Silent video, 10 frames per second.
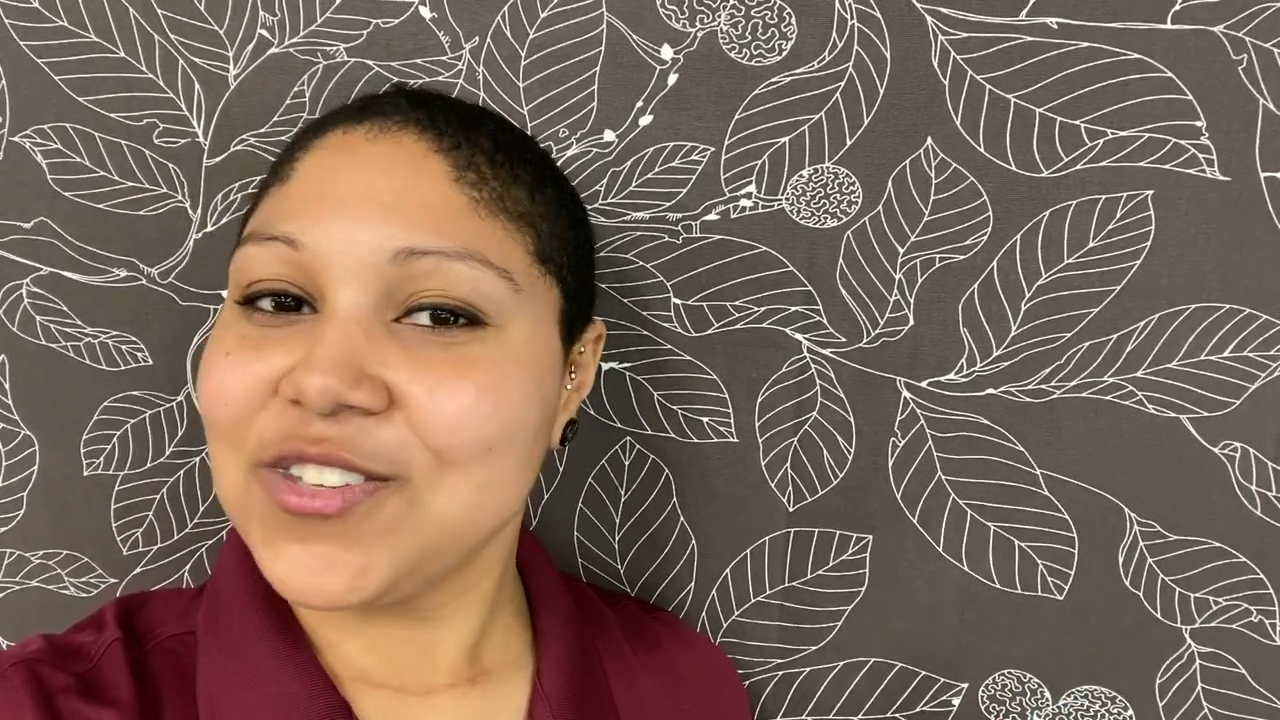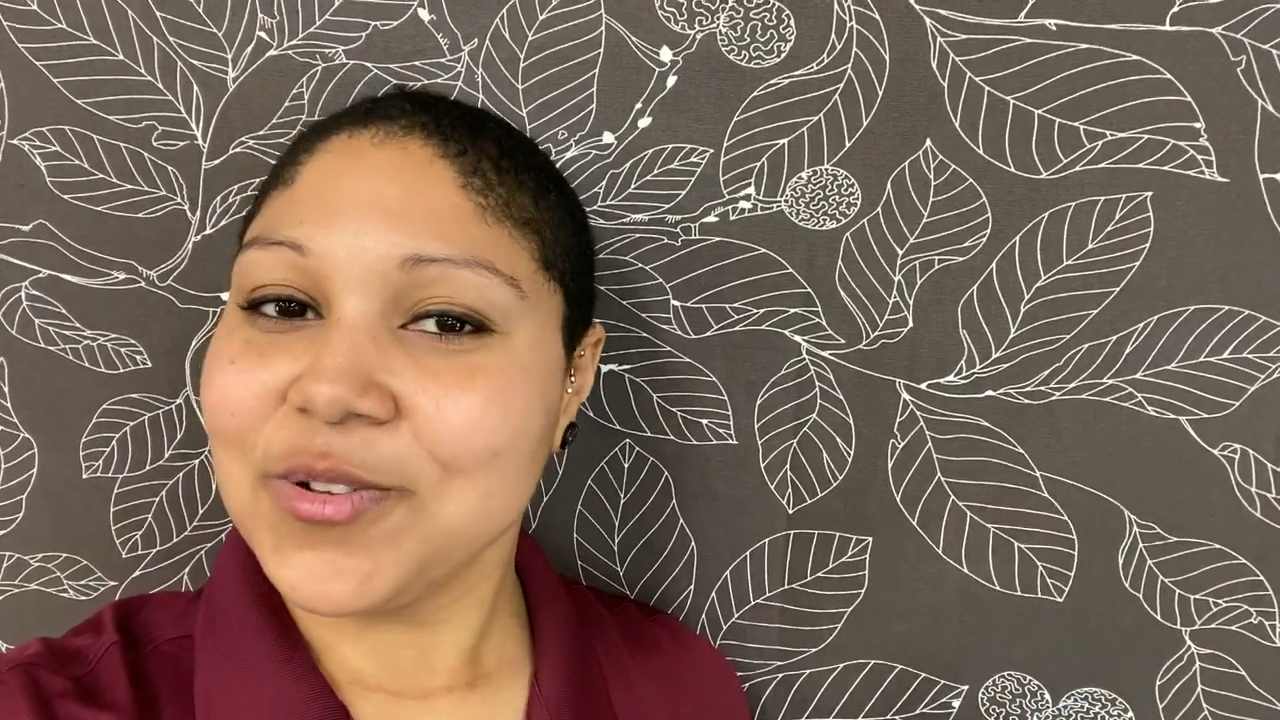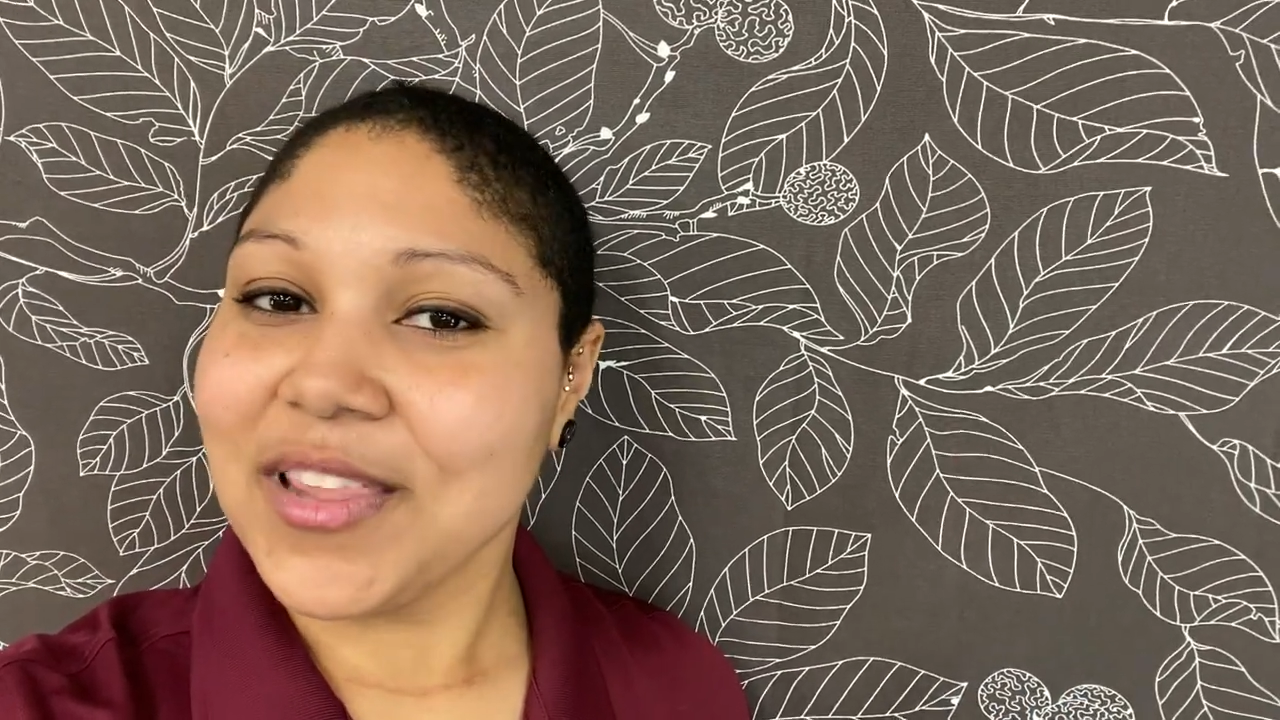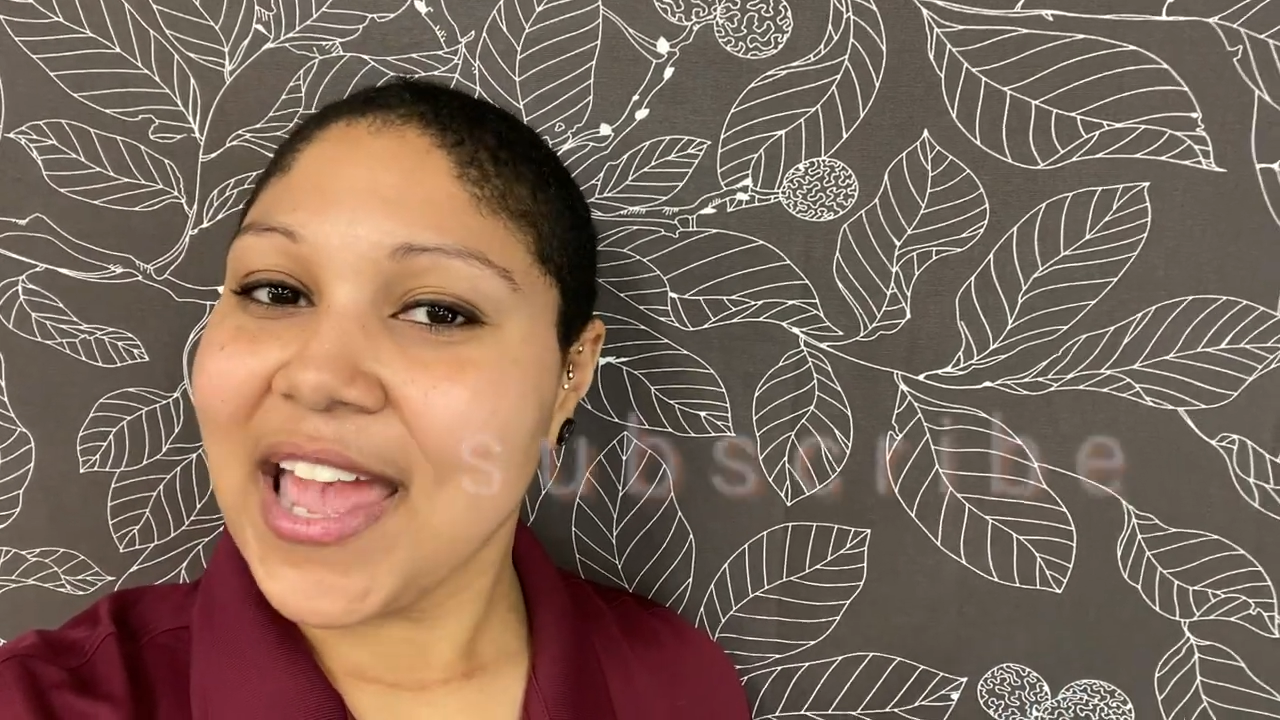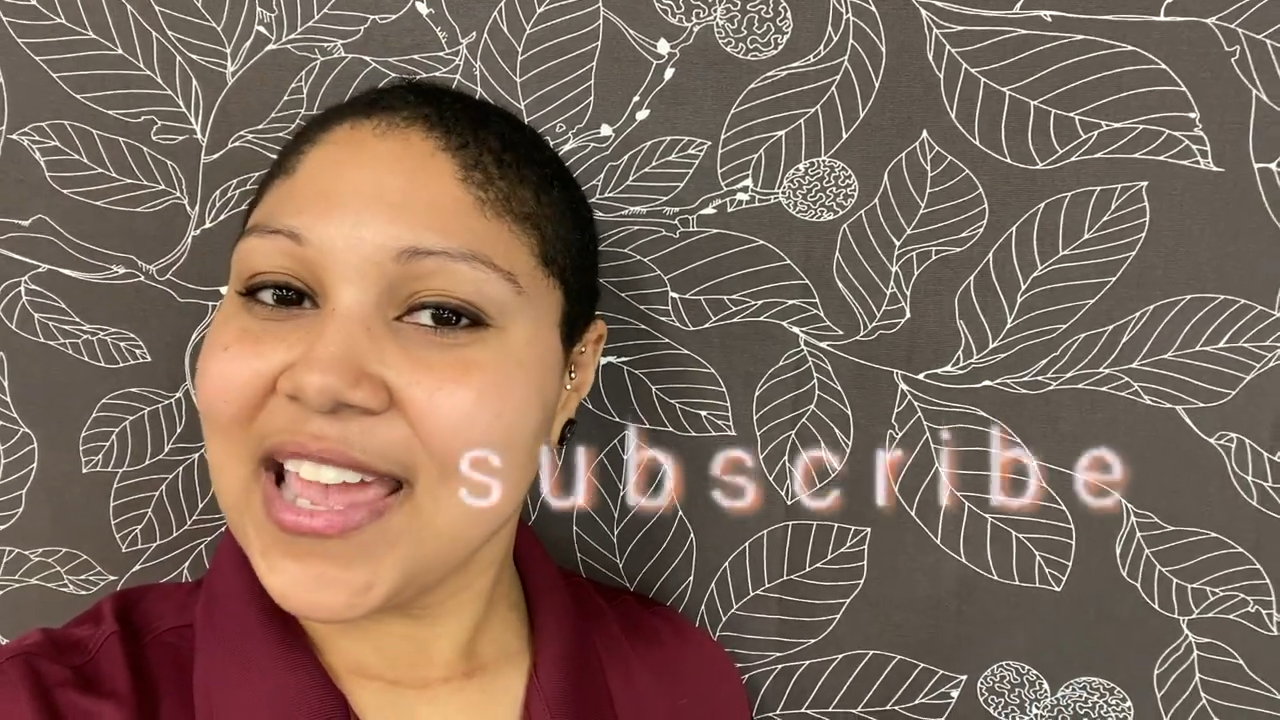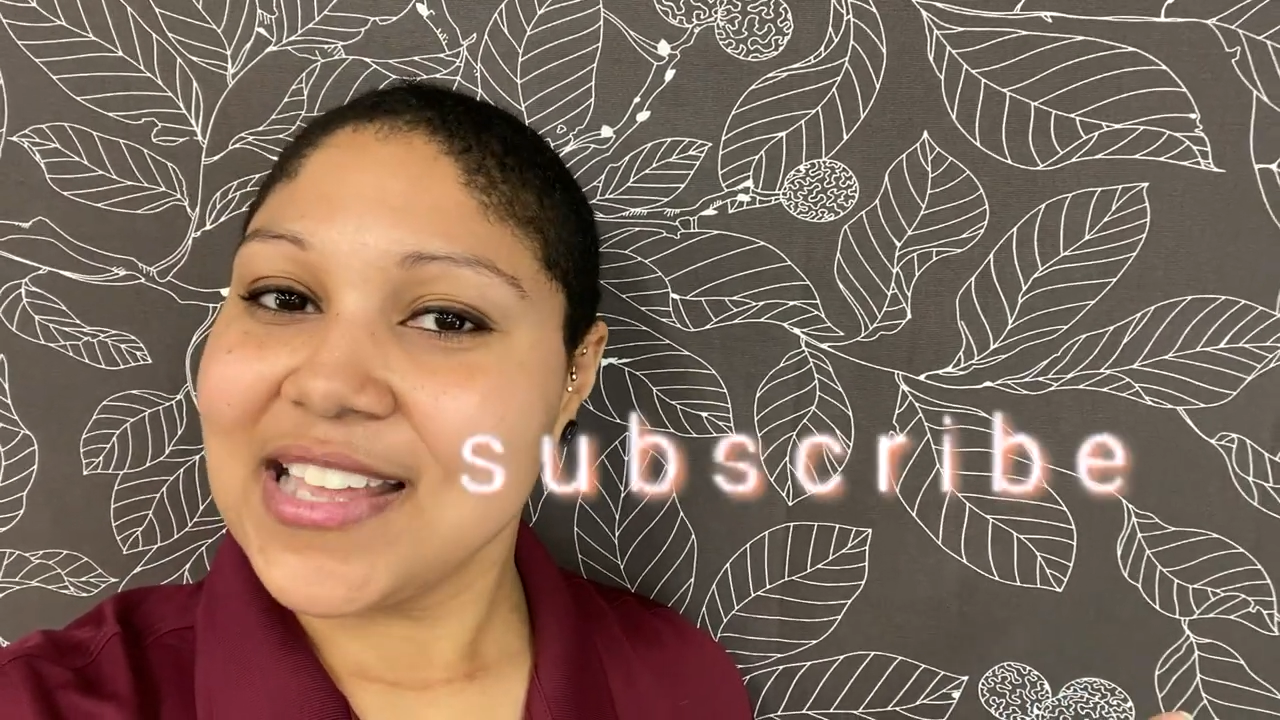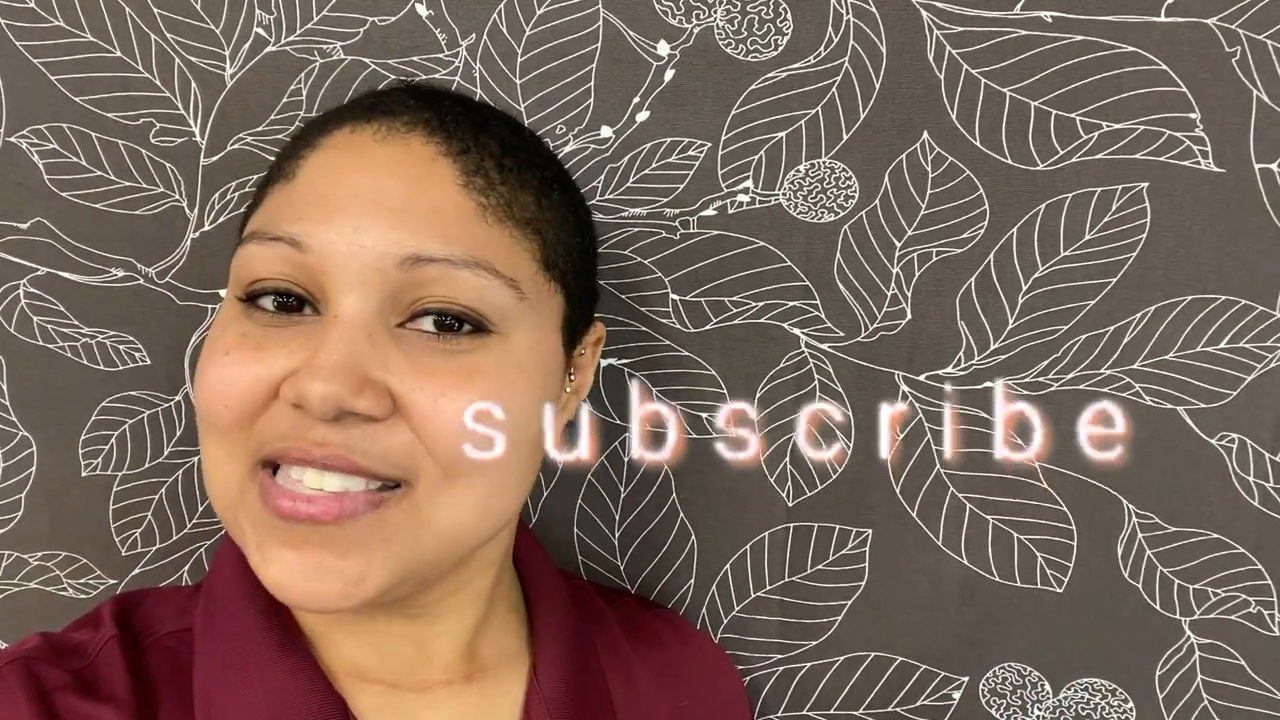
to like and